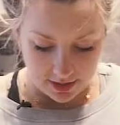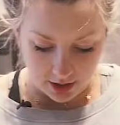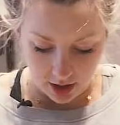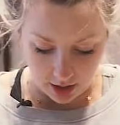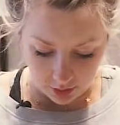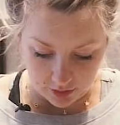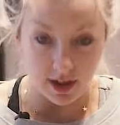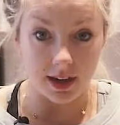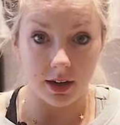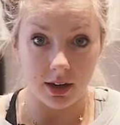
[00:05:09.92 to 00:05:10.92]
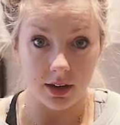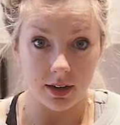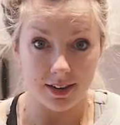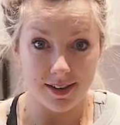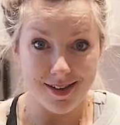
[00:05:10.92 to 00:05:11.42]
it kind of looks like
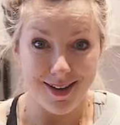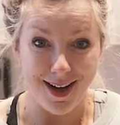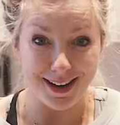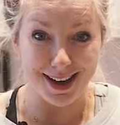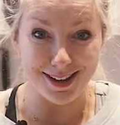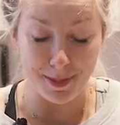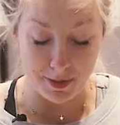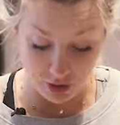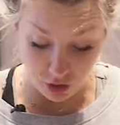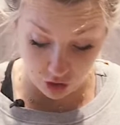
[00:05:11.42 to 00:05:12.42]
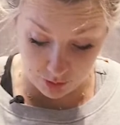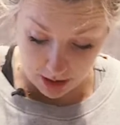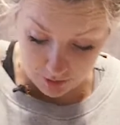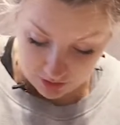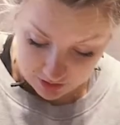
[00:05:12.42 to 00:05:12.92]
I guess a bit of a dog's
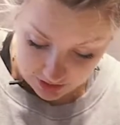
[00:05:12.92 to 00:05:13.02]
breakfast at